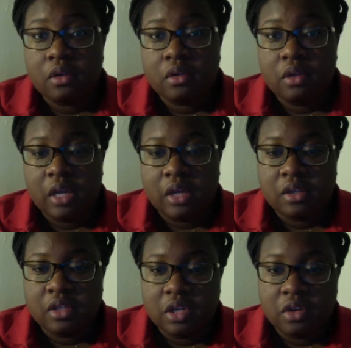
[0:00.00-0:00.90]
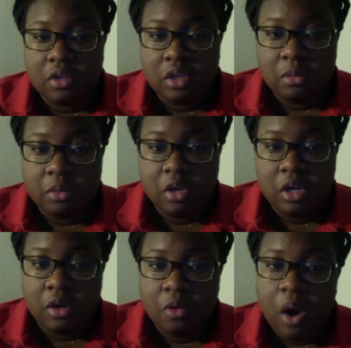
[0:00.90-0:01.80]
they considered the
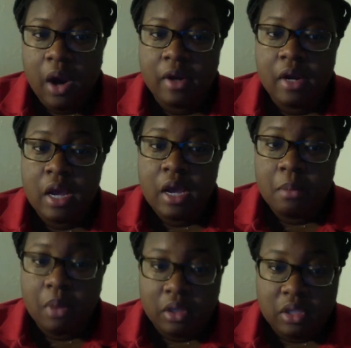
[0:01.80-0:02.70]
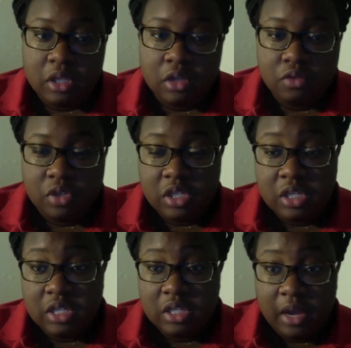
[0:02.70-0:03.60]
community-acquired methicillin-resistant